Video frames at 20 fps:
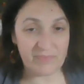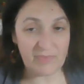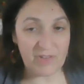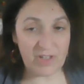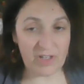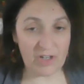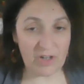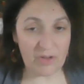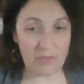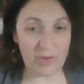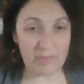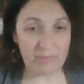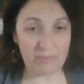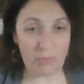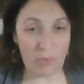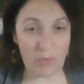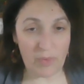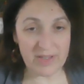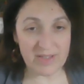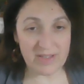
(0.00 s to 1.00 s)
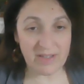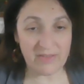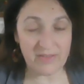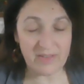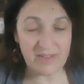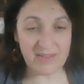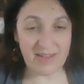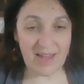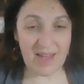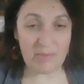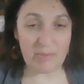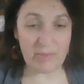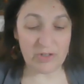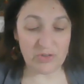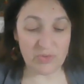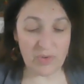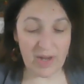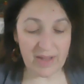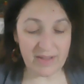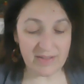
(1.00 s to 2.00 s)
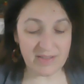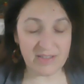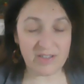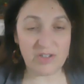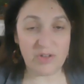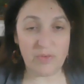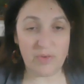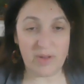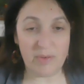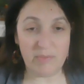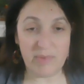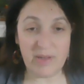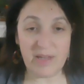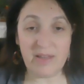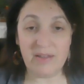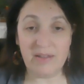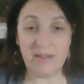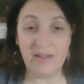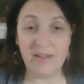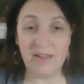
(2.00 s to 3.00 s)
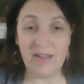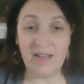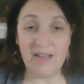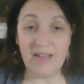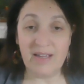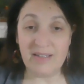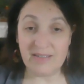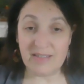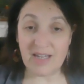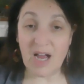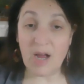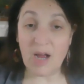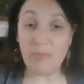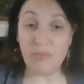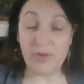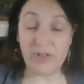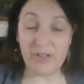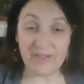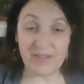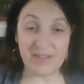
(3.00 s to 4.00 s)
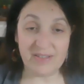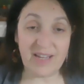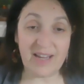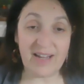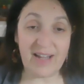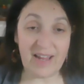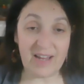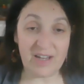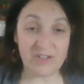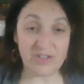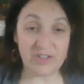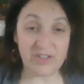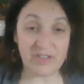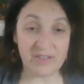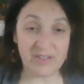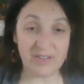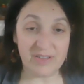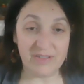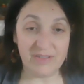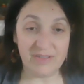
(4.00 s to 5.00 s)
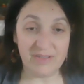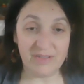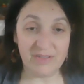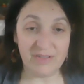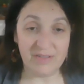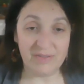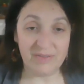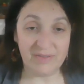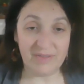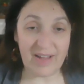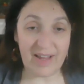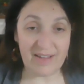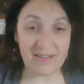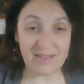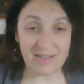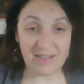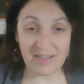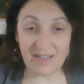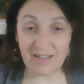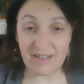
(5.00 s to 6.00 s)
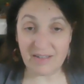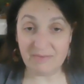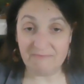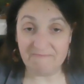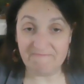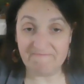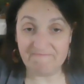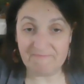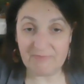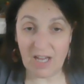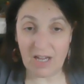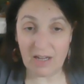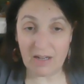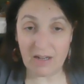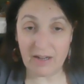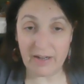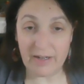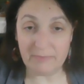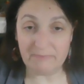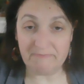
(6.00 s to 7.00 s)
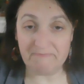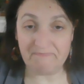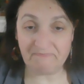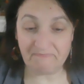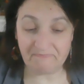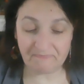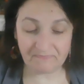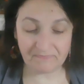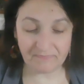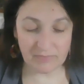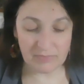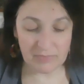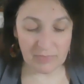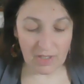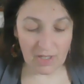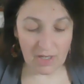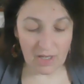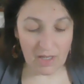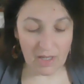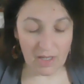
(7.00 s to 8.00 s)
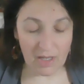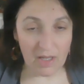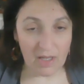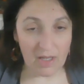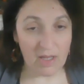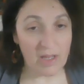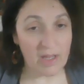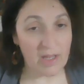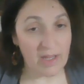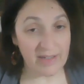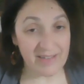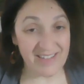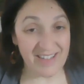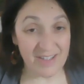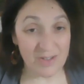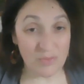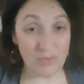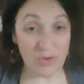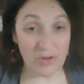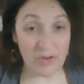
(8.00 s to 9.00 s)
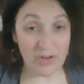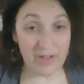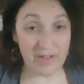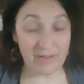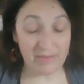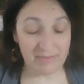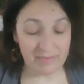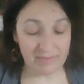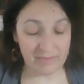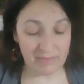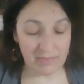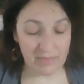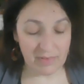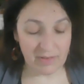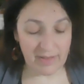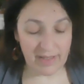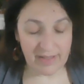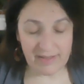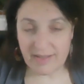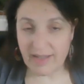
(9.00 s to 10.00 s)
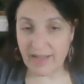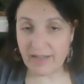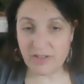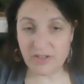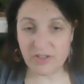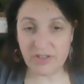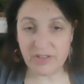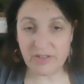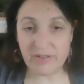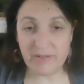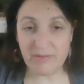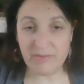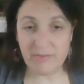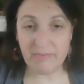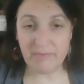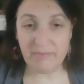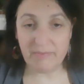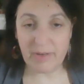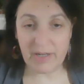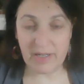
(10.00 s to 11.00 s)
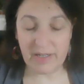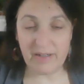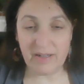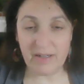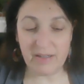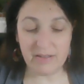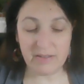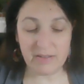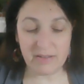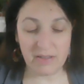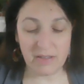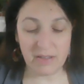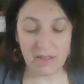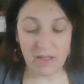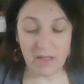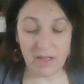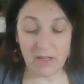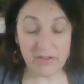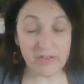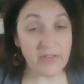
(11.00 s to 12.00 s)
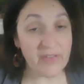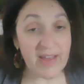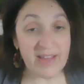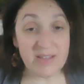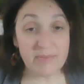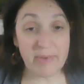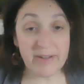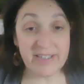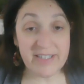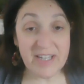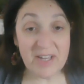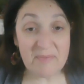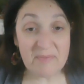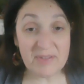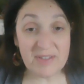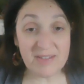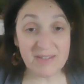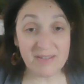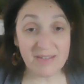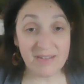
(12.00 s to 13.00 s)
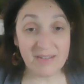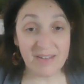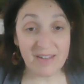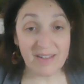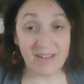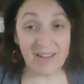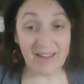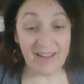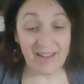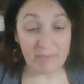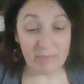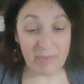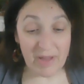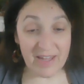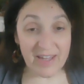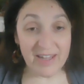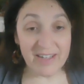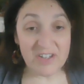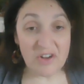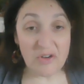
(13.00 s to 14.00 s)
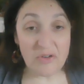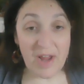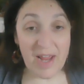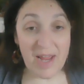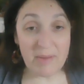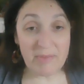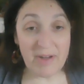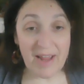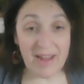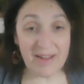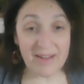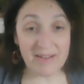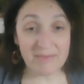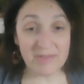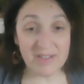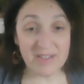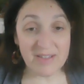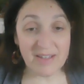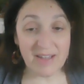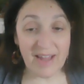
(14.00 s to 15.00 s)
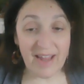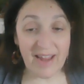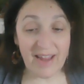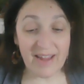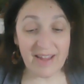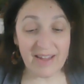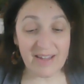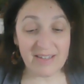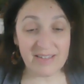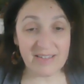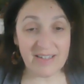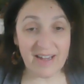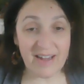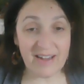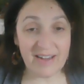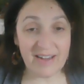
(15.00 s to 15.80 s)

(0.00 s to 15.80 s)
it points to the same address. You can be top real estate agent NC.com. It does work. They say it shouldn't, but it does. So that's my tips. Picking domain names, and